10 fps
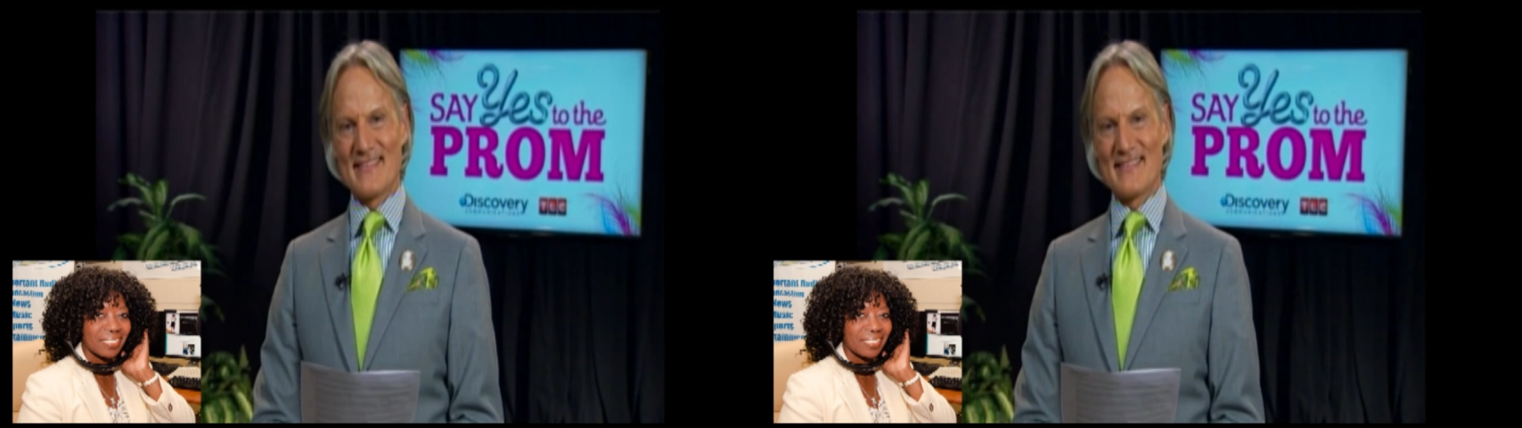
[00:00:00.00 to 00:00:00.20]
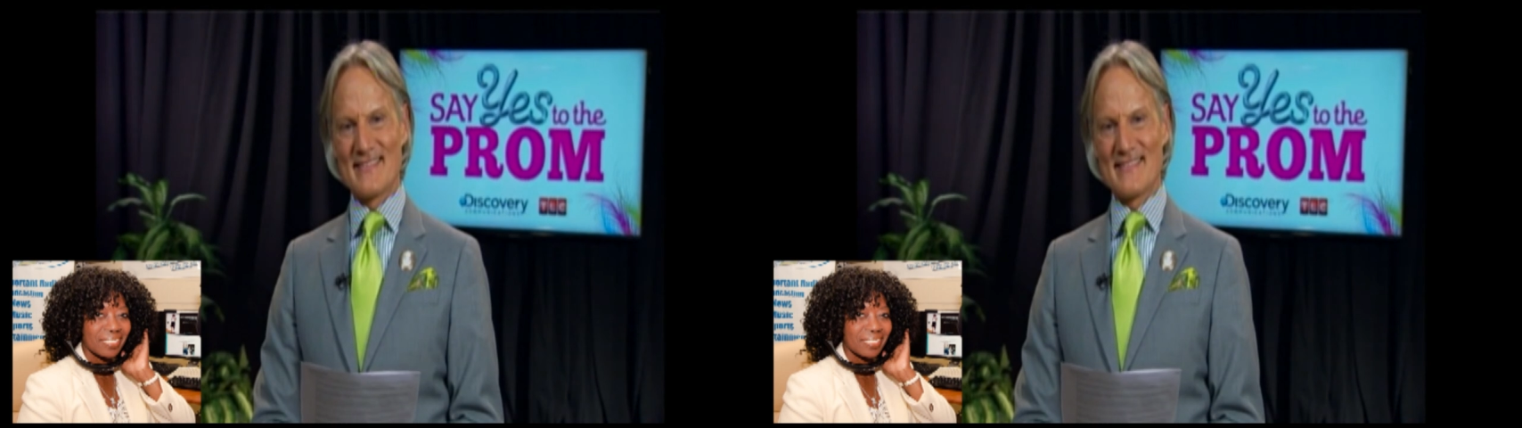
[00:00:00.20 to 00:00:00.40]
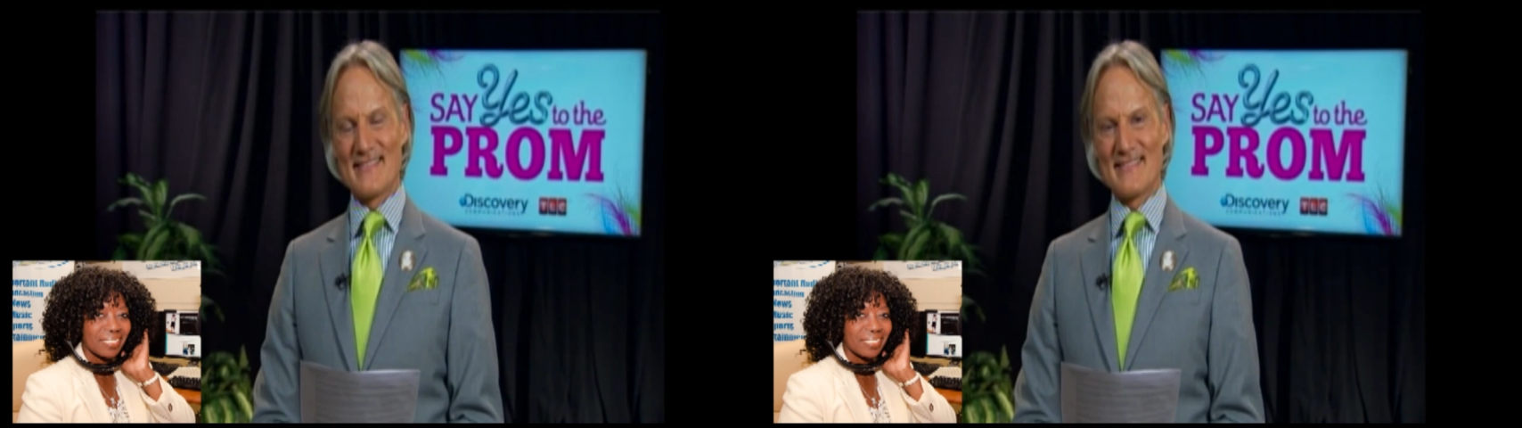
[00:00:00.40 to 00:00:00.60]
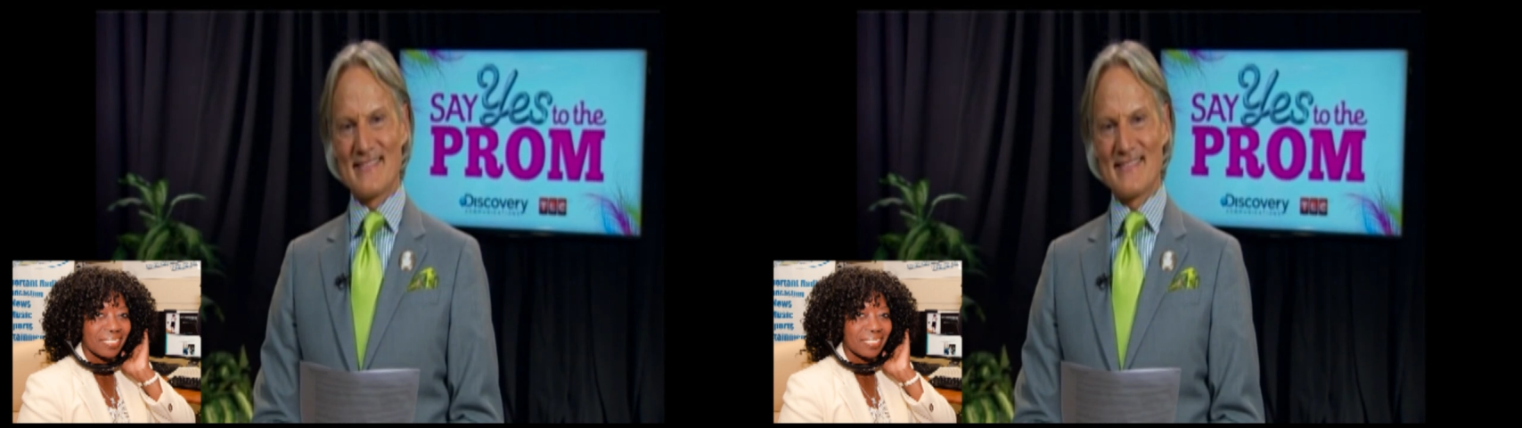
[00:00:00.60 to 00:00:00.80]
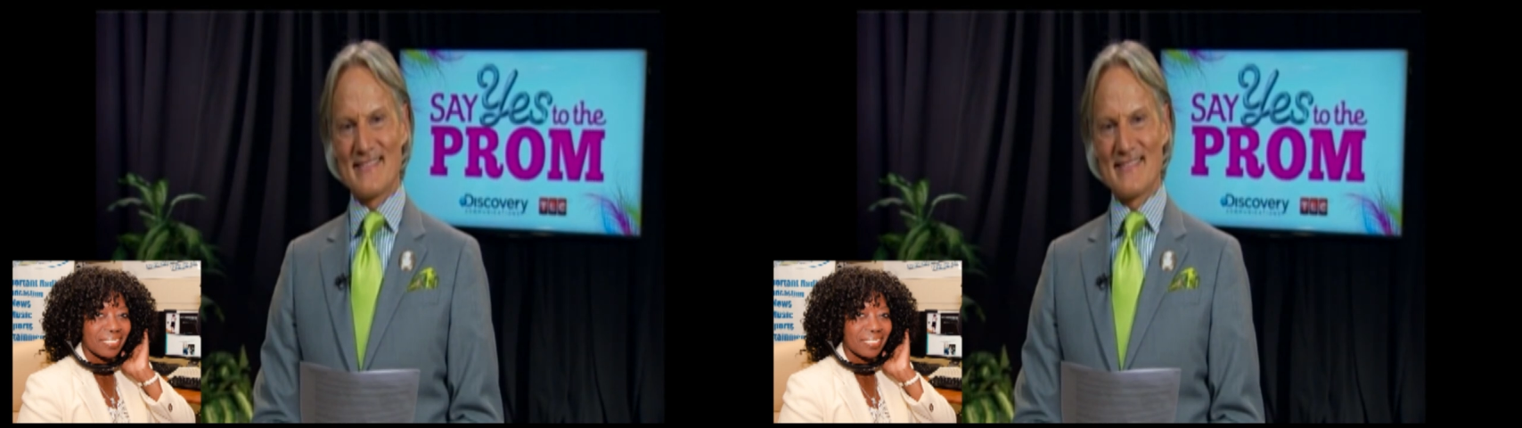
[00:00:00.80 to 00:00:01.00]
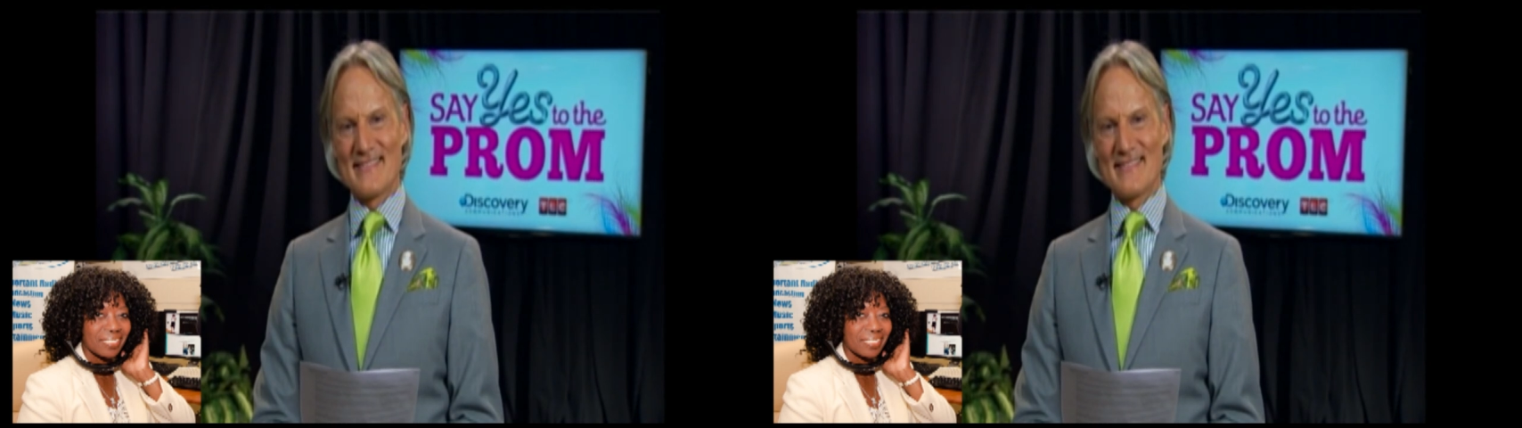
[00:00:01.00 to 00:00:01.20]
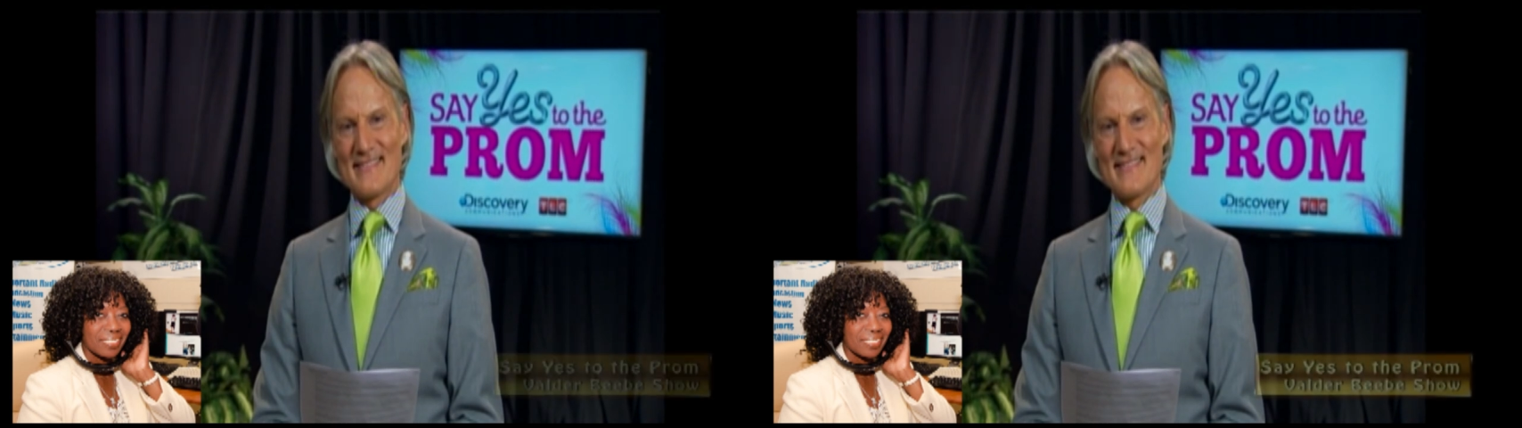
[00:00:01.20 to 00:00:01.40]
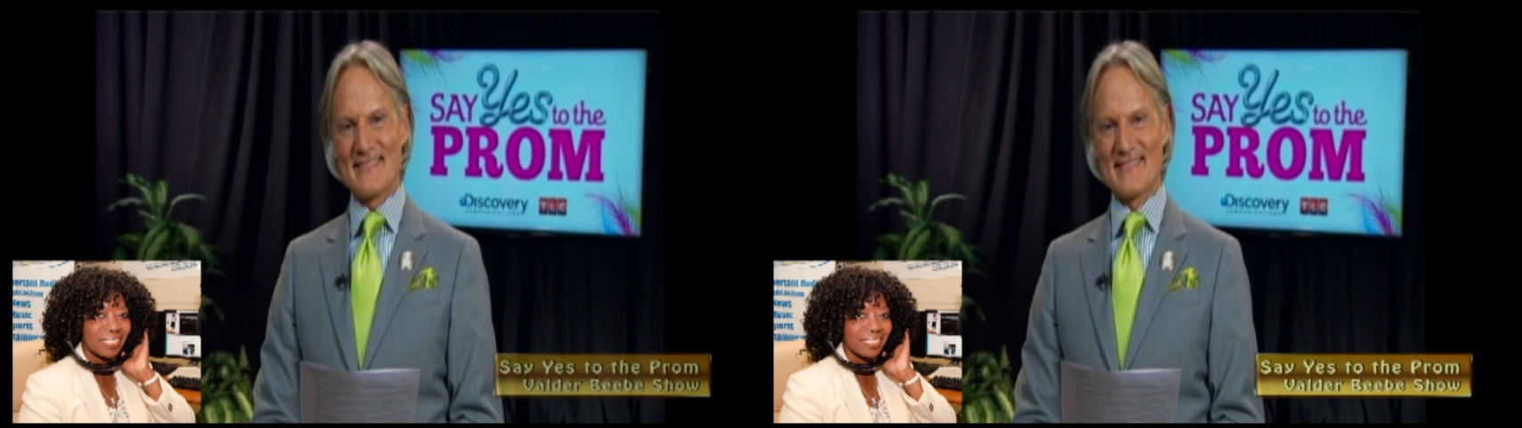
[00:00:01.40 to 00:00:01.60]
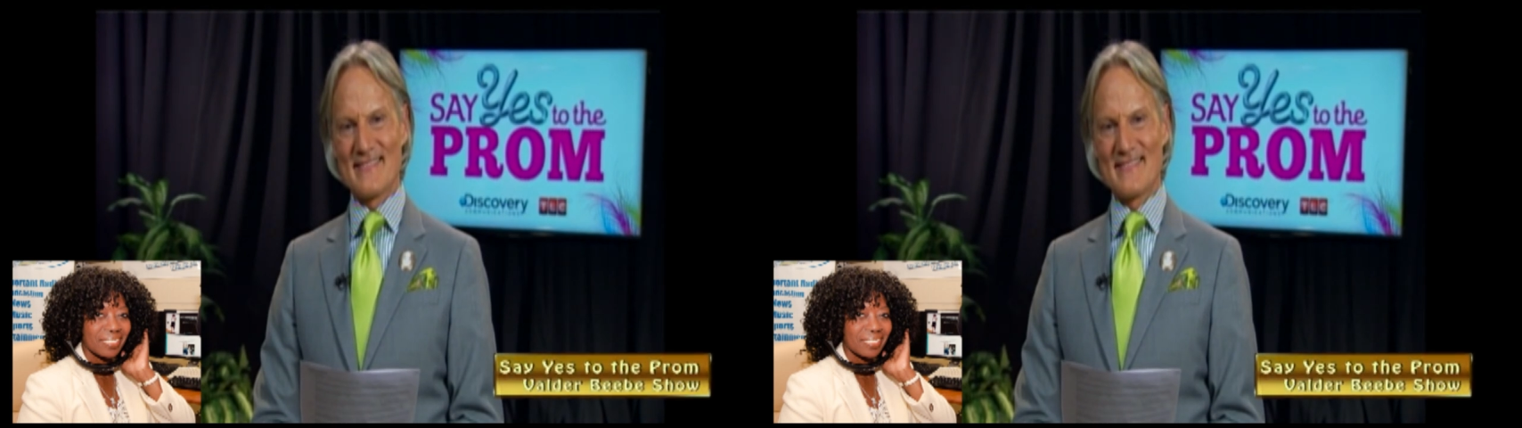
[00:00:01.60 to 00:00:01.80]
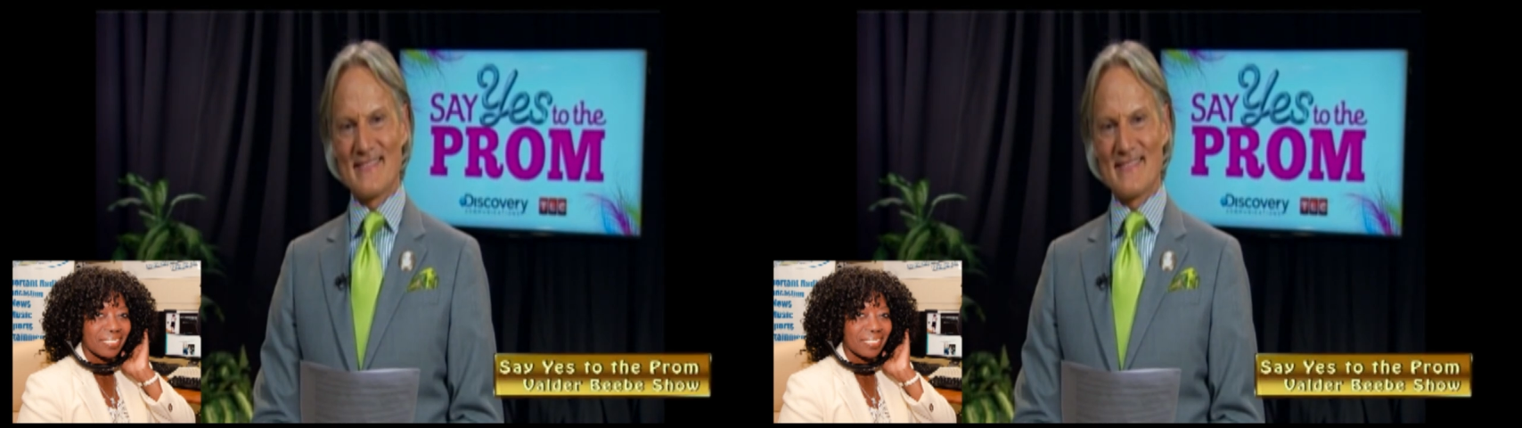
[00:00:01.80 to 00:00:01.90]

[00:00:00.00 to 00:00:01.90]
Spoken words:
(no one is talking)